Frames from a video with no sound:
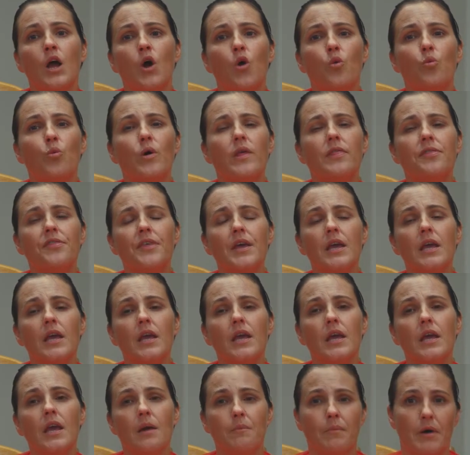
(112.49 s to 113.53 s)
When
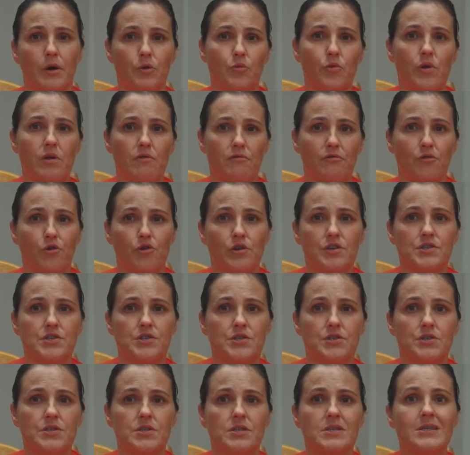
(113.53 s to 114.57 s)
thinking about
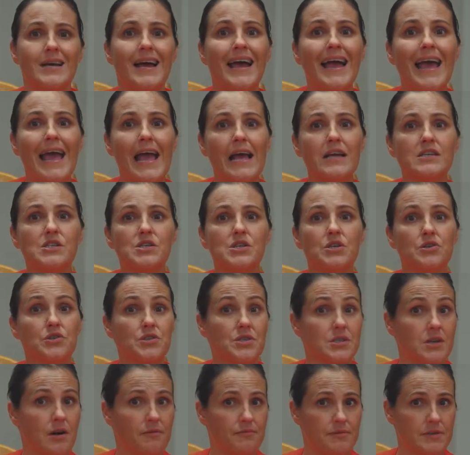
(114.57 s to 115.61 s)
reinforcers, ask
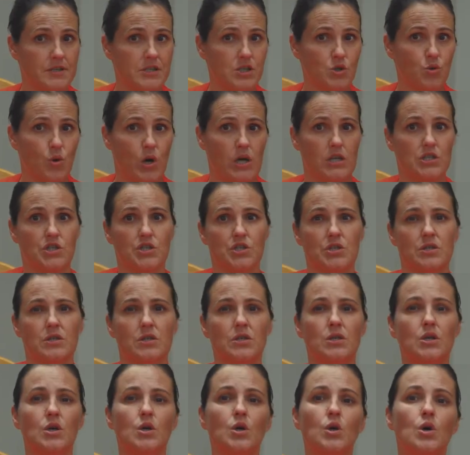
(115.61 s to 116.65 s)
yourself this question:
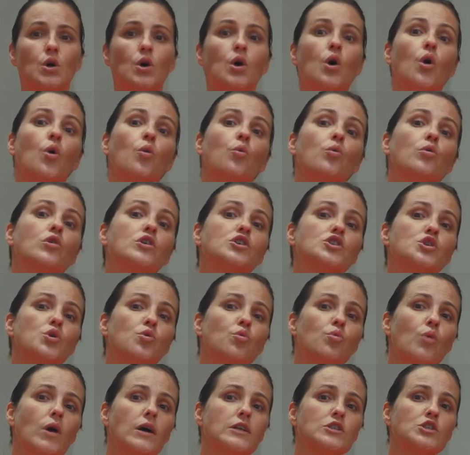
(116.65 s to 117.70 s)
would you
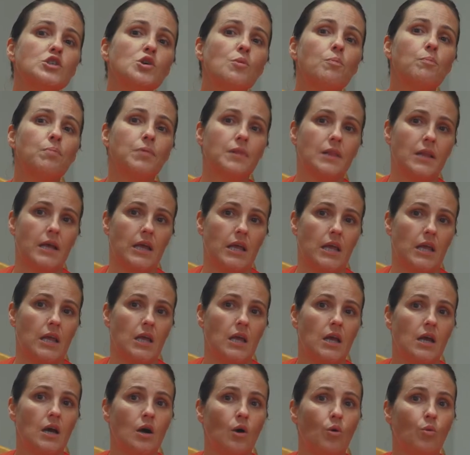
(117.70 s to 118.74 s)
want to play
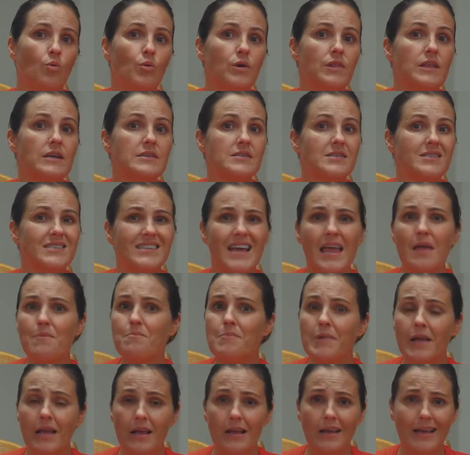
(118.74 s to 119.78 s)
with the
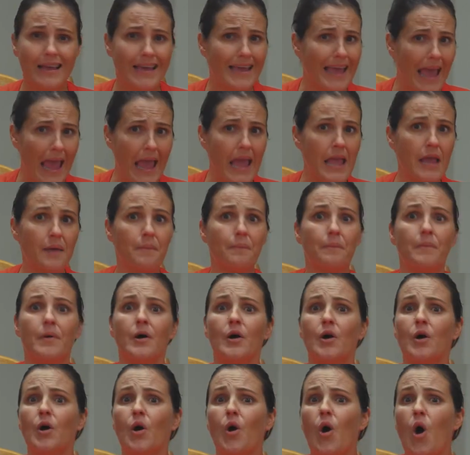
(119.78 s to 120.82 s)
same game
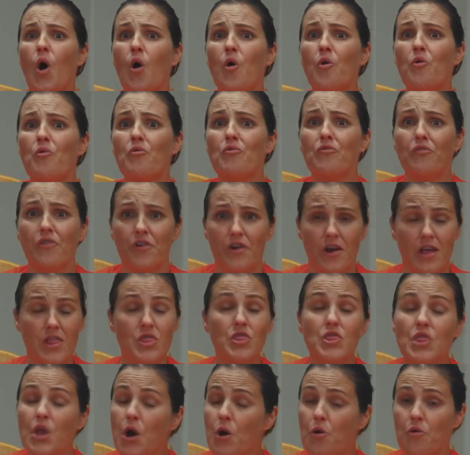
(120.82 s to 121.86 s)
over
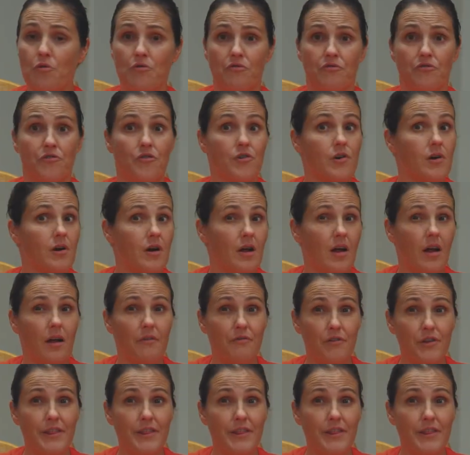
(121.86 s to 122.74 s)
and over every